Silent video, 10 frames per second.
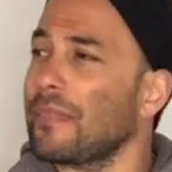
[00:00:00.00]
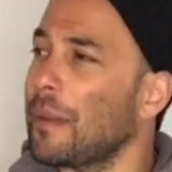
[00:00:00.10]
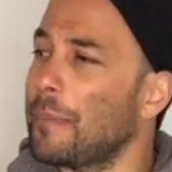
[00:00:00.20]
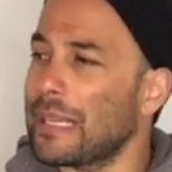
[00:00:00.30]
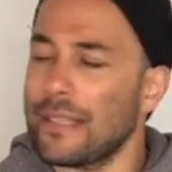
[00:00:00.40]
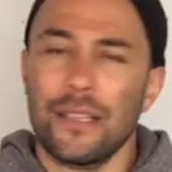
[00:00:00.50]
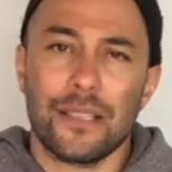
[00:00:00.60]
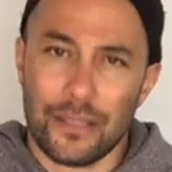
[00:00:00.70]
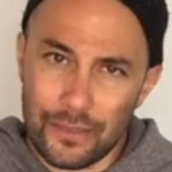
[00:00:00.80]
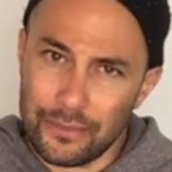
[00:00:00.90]
make
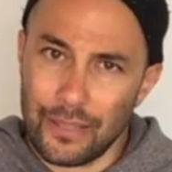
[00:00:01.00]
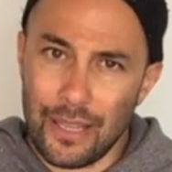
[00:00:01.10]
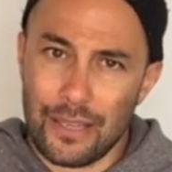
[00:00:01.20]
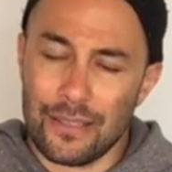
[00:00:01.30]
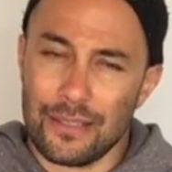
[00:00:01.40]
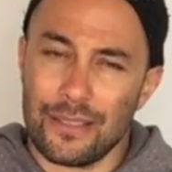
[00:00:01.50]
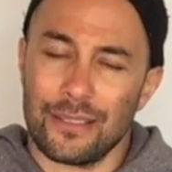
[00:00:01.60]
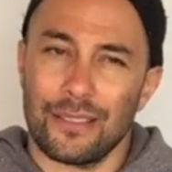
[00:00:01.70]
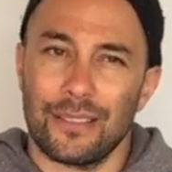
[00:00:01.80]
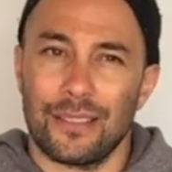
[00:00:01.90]
sense of? And
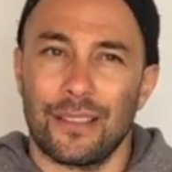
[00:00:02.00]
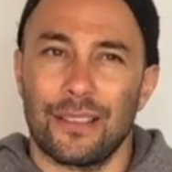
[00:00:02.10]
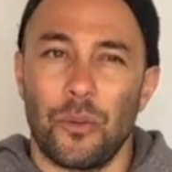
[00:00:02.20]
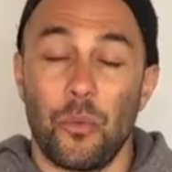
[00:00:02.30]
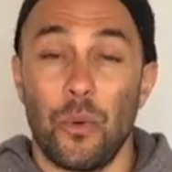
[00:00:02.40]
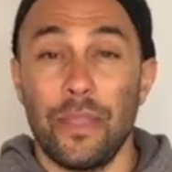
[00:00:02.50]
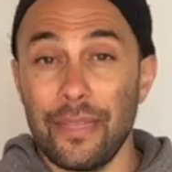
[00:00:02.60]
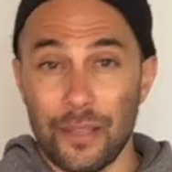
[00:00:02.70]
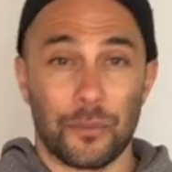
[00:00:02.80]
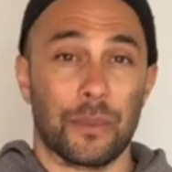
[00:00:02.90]

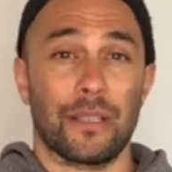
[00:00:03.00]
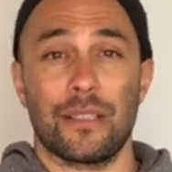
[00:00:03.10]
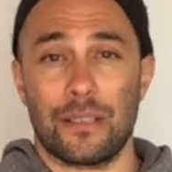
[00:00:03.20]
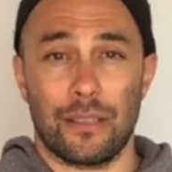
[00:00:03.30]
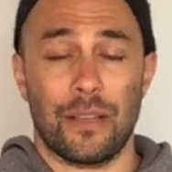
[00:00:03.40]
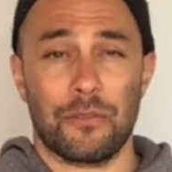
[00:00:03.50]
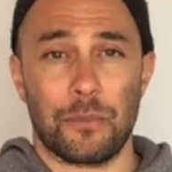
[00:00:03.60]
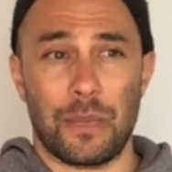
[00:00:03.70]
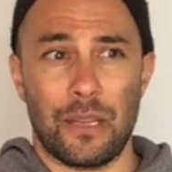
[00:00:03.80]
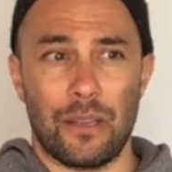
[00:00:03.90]
one thing really stood out
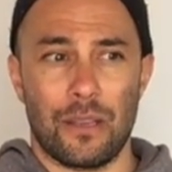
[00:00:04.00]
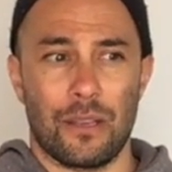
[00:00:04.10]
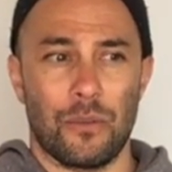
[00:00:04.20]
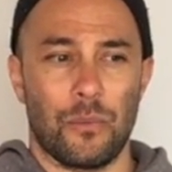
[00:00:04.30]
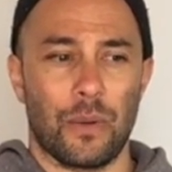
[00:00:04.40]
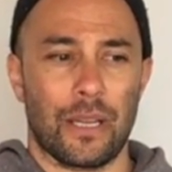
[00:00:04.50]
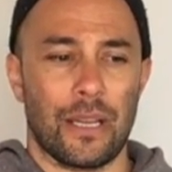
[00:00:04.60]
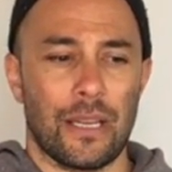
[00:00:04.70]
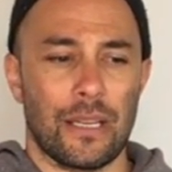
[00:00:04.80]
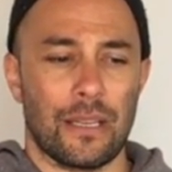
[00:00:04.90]
for me. When
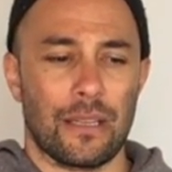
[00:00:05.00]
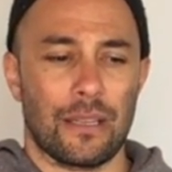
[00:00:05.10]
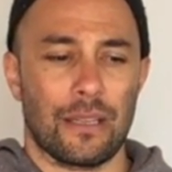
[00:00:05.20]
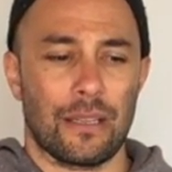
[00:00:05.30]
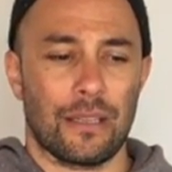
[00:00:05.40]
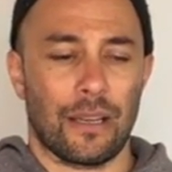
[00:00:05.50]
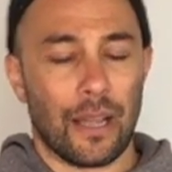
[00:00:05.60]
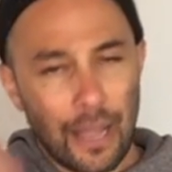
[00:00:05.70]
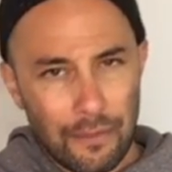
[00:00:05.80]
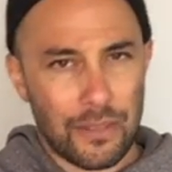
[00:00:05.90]
I
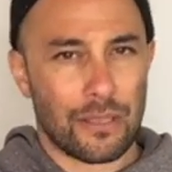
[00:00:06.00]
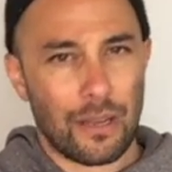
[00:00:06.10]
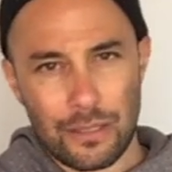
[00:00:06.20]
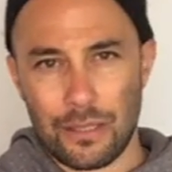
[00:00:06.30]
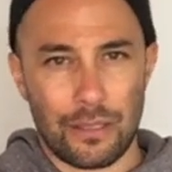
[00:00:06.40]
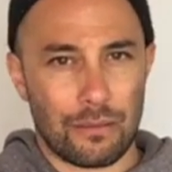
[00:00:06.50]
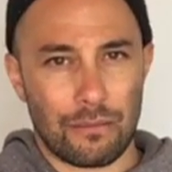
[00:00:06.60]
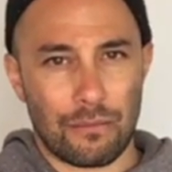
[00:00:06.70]
have this constant